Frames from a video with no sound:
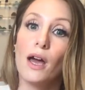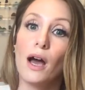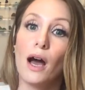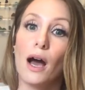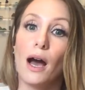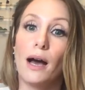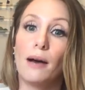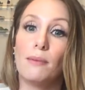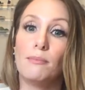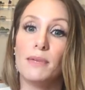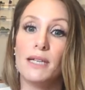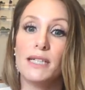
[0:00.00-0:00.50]

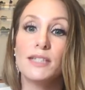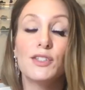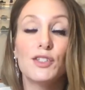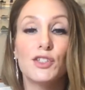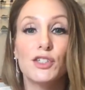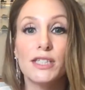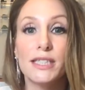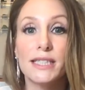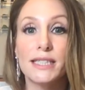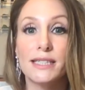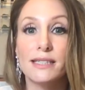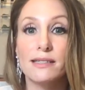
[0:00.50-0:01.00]
Um, it's
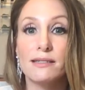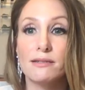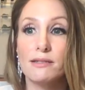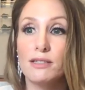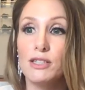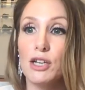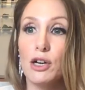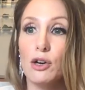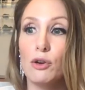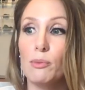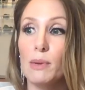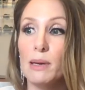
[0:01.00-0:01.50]
just, you
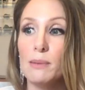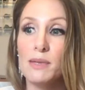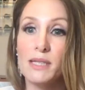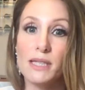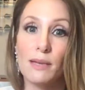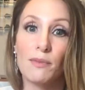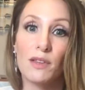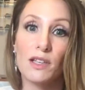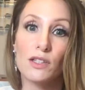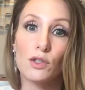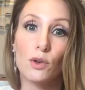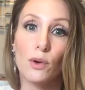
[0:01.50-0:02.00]
know, maybe
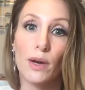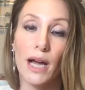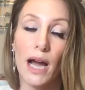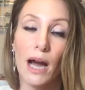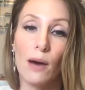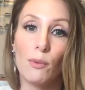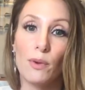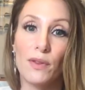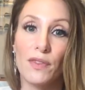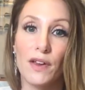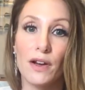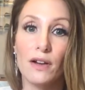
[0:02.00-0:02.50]
something's going
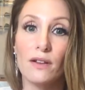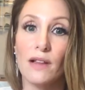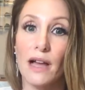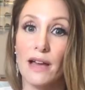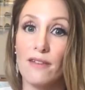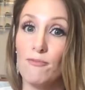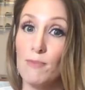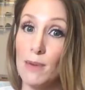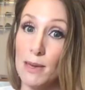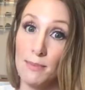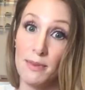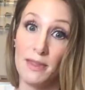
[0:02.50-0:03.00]
on with their
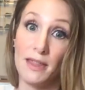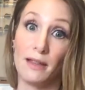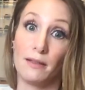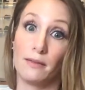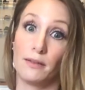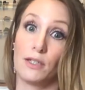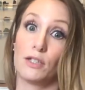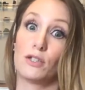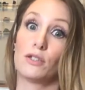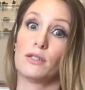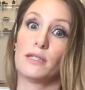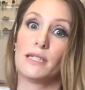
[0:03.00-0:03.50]
life. Maybe they
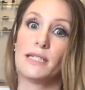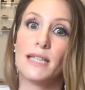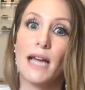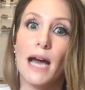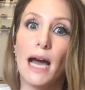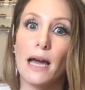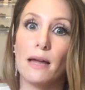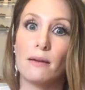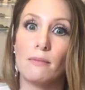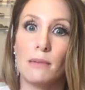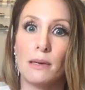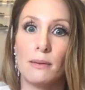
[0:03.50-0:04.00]
literally
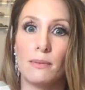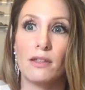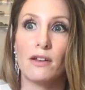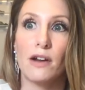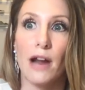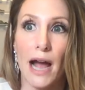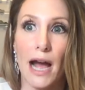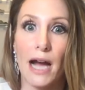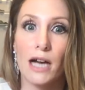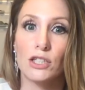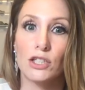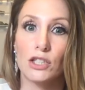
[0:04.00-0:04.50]
died. Maybe they're
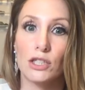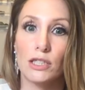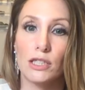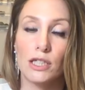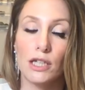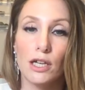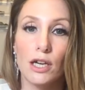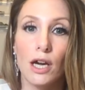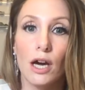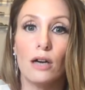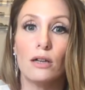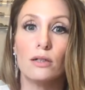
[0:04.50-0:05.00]
actually a
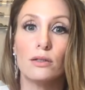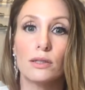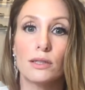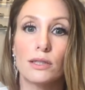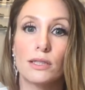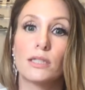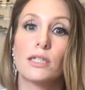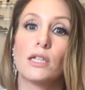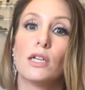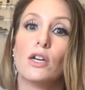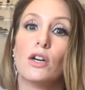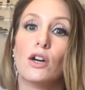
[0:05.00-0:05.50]

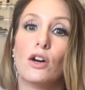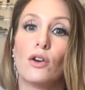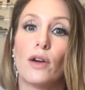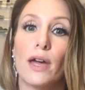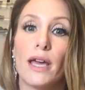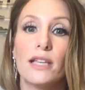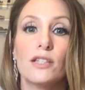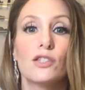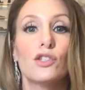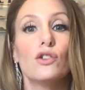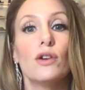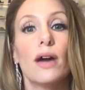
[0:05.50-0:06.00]
ghost.
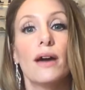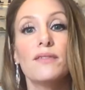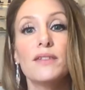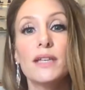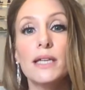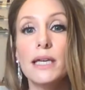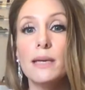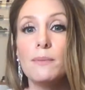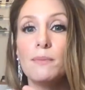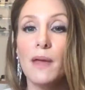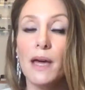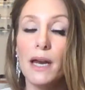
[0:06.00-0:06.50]
Okay, so you have to
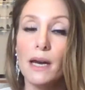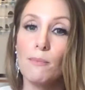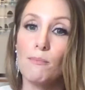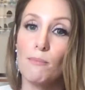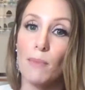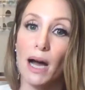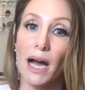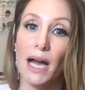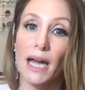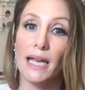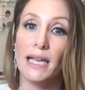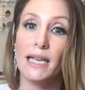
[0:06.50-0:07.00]
keep that in
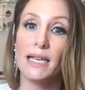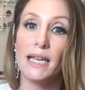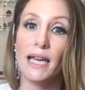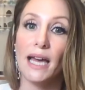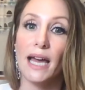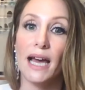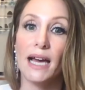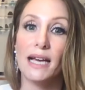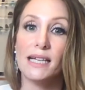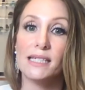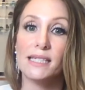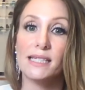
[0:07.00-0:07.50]
mind
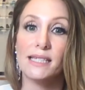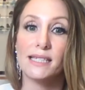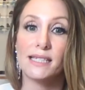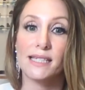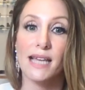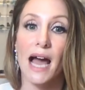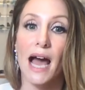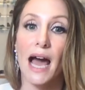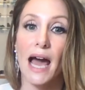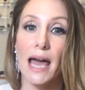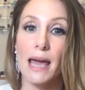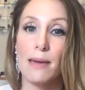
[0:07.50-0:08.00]
as
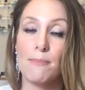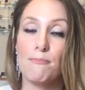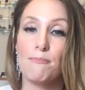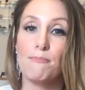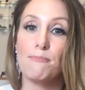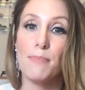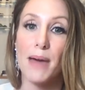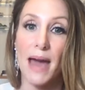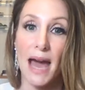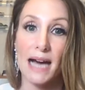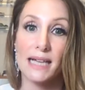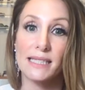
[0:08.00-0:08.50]
time
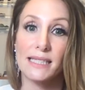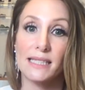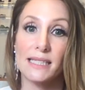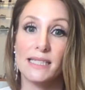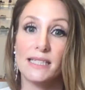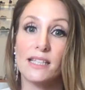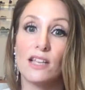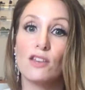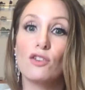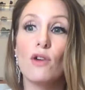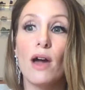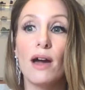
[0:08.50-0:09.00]

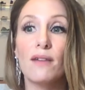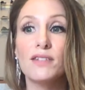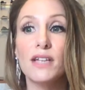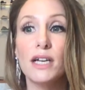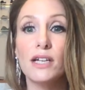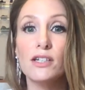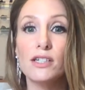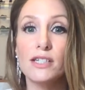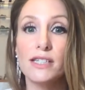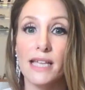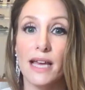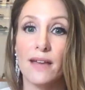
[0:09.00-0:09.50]
passes. And you have to
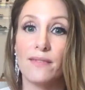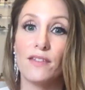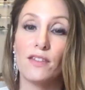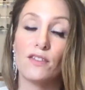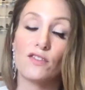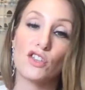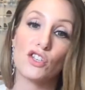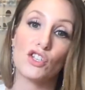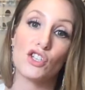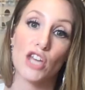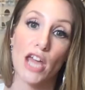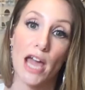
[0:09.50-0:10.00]
understand that
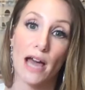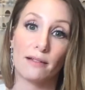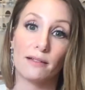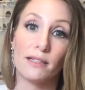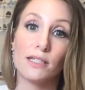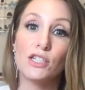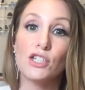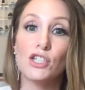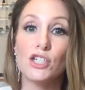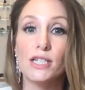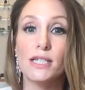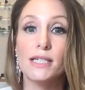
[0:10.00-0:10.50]
the
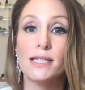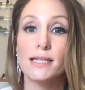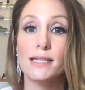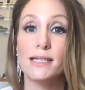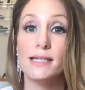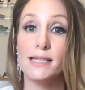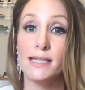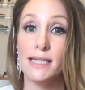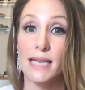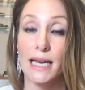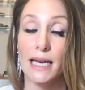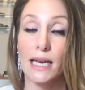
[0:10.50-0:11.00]
challenges
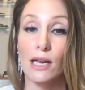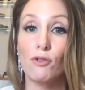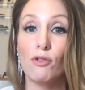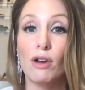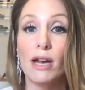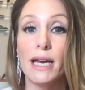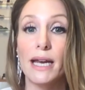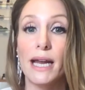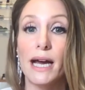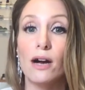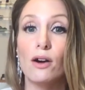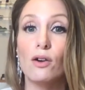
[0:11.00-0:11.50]
in dating
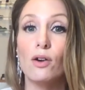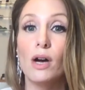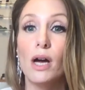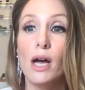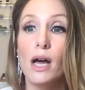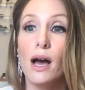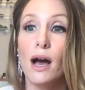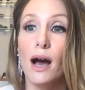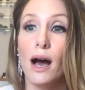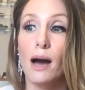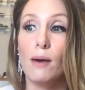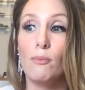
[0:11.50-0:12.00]
right now
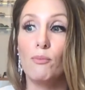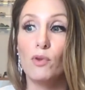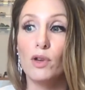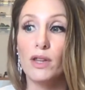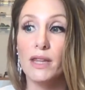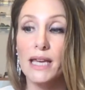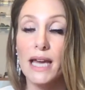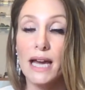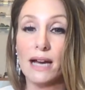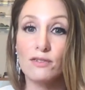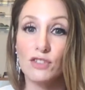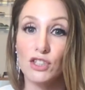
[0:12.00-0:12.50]
um,
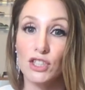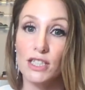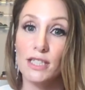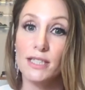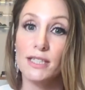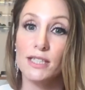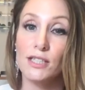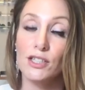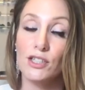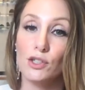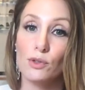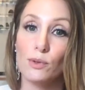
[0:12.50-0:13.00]
really have shit
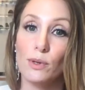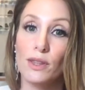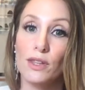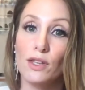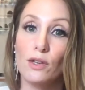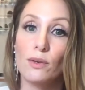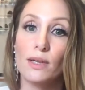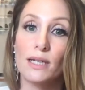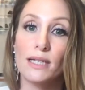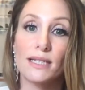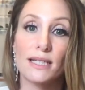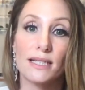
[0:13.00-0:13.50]
to do with you.
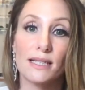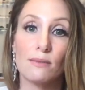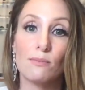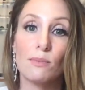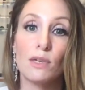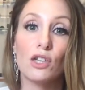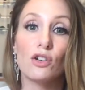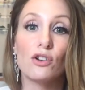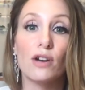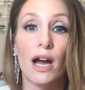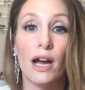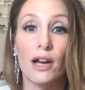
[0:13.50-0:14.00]
And it doesn't mean
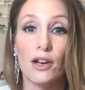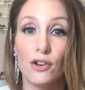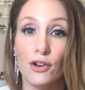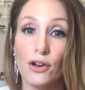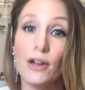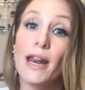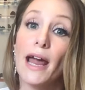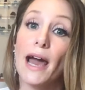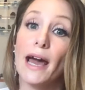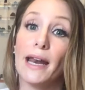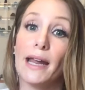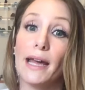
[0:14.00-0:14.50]
you're not good
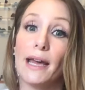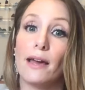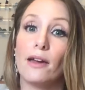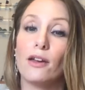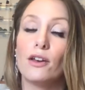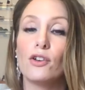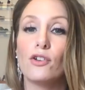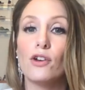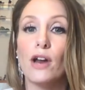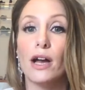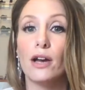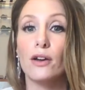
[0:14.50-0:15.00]
at it and
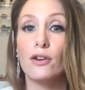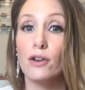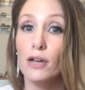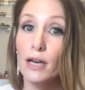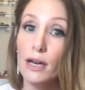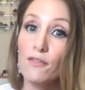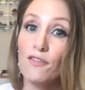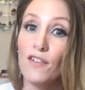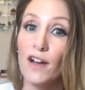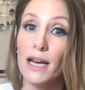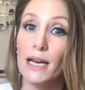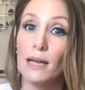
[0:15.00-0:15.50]
you're not good
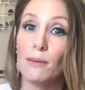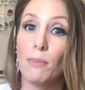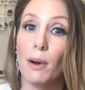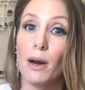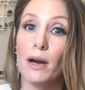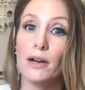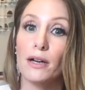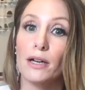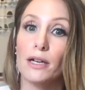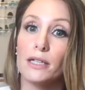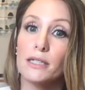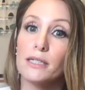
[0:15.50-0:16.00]
at finding
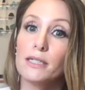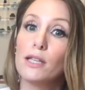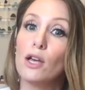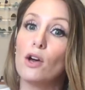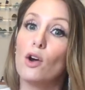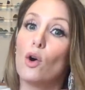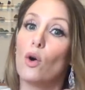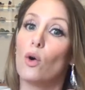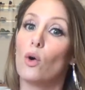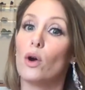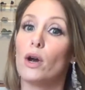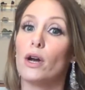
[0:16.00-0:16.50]
partners
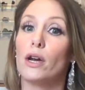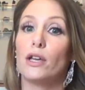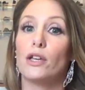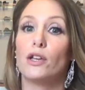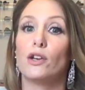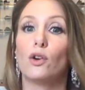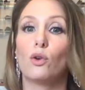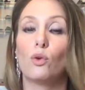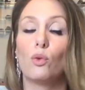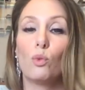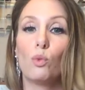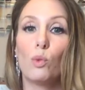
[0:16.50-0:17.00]
or, you
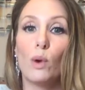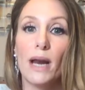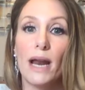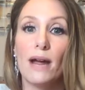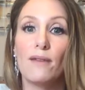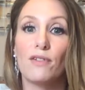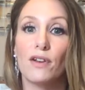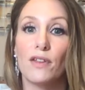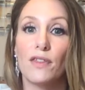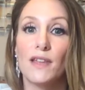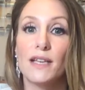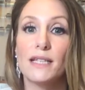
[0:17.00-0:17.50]
know,
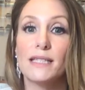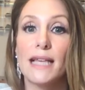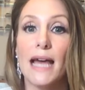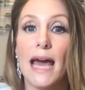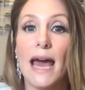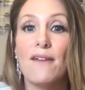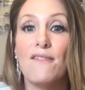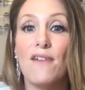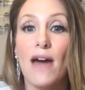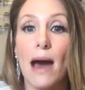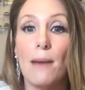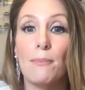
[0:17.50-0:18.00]
whatever things that
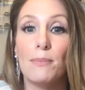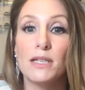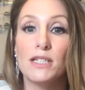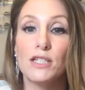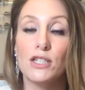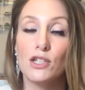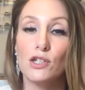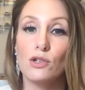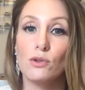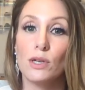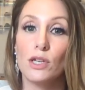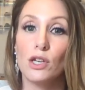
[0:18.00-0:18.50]
have happened
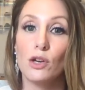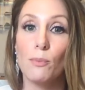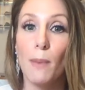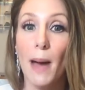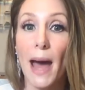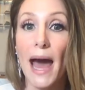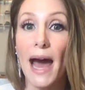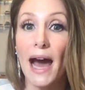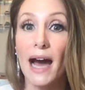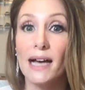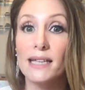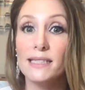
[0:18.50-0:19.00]
to you in your
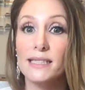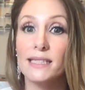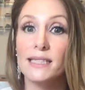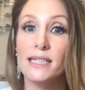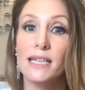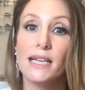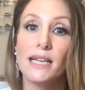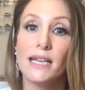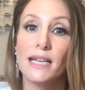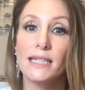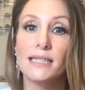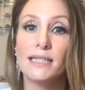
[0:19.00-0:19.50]
past
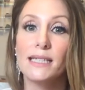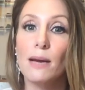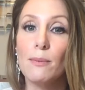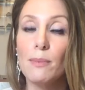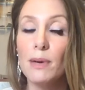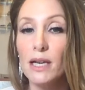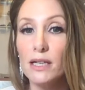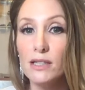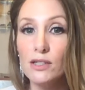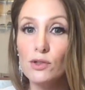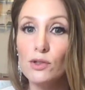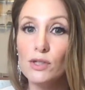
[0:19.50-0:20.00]
is not
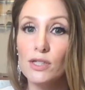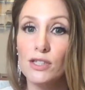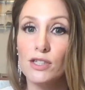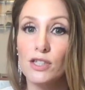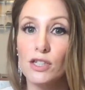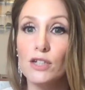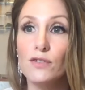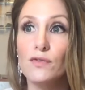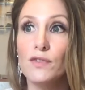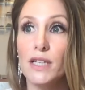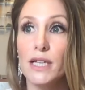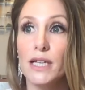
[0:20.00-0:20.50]
because you
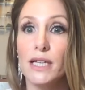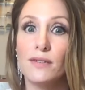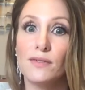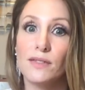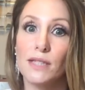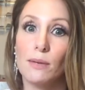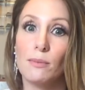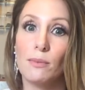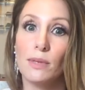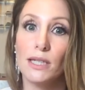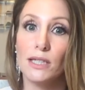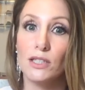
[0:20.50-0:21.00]
deserved it if
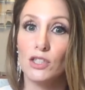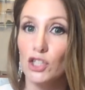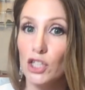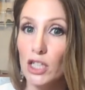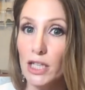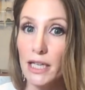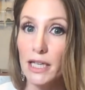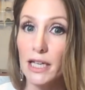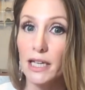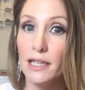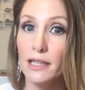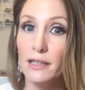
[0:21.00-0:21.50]
somebody
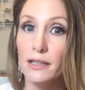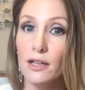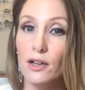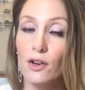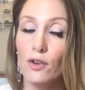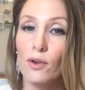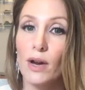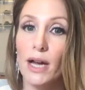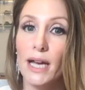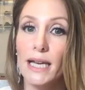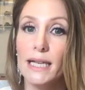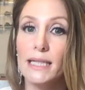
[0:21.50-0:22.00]
cheated,
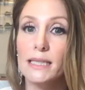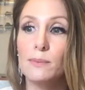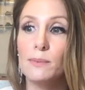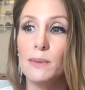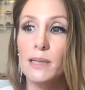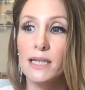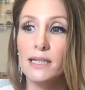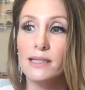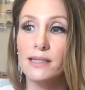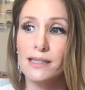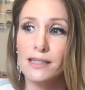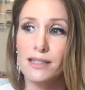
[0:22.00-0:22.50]
right? It's
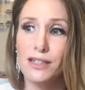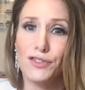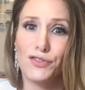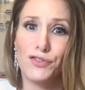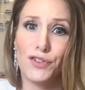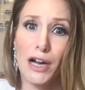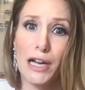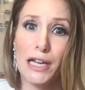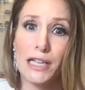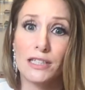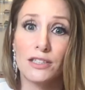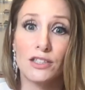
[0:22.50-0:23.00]
because they're a
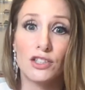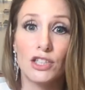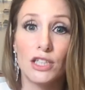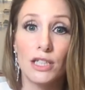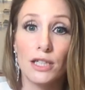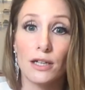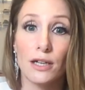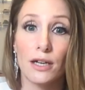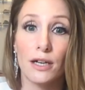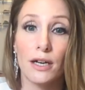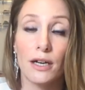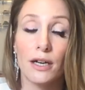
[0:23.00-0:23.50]
fucking
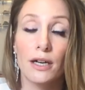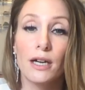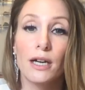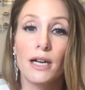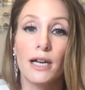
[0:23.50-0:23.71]
cheater.